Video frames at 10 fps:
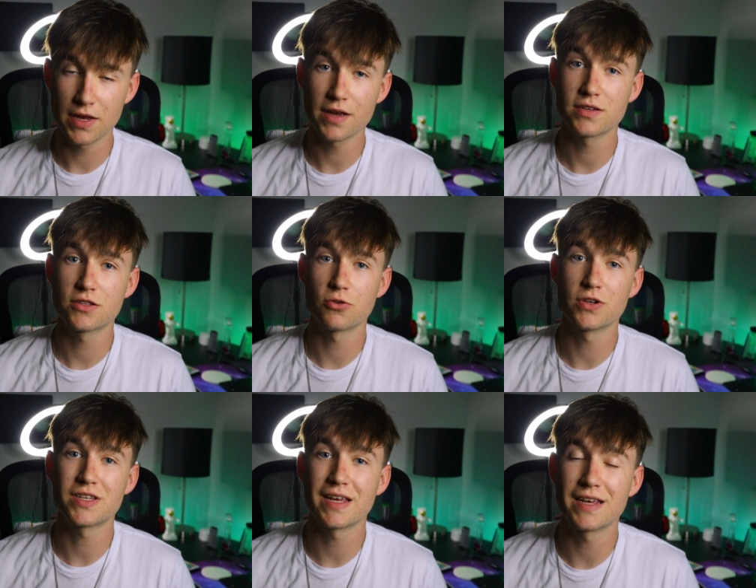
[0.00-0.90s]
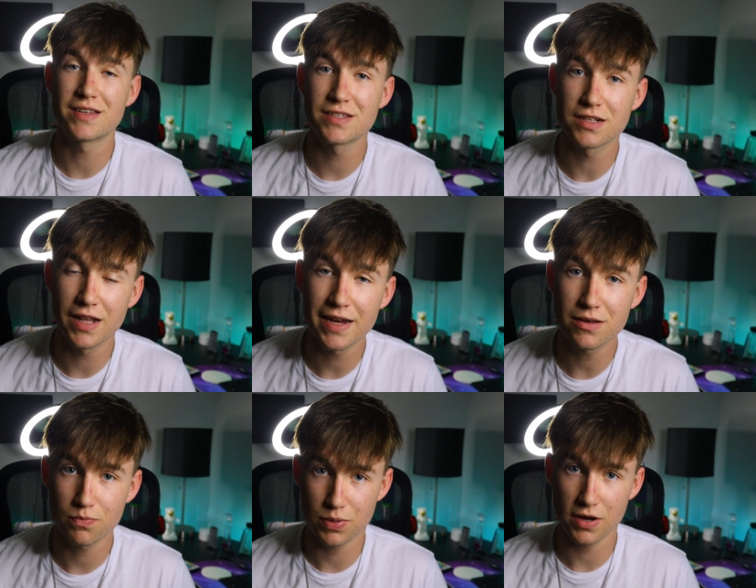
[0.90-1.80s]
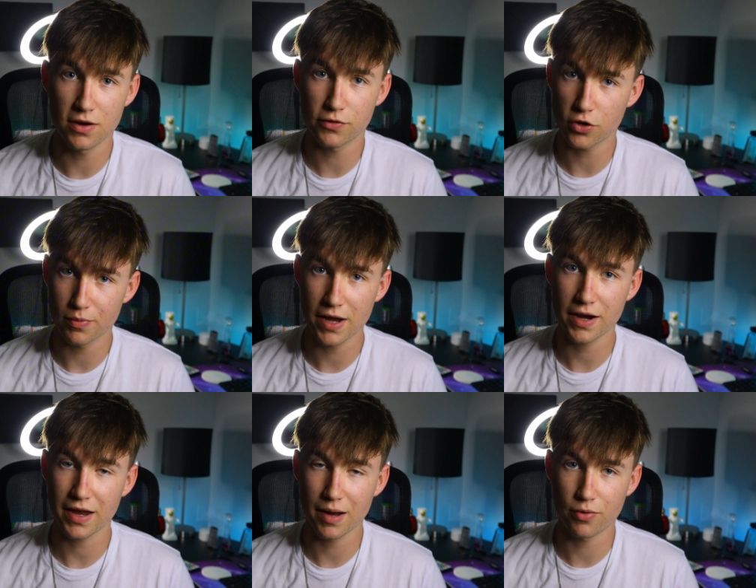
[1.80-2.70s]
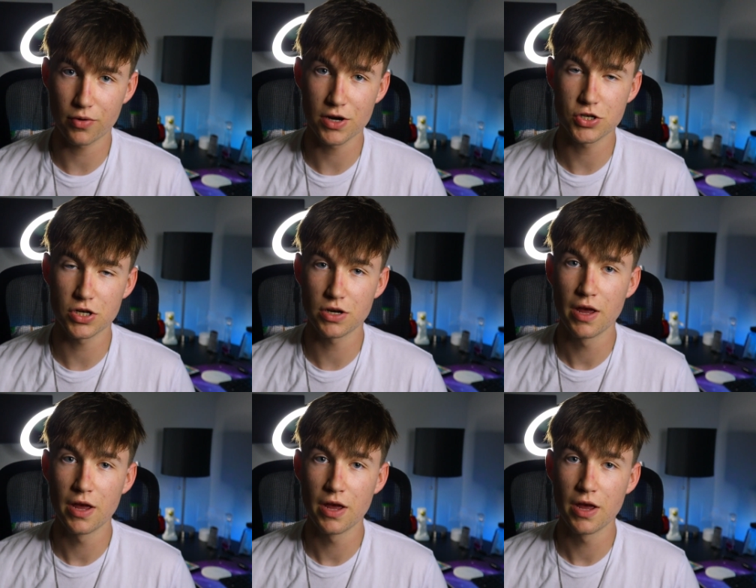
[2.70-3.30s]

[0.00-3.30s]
Yes, there is a slight bit of chromatic aberration,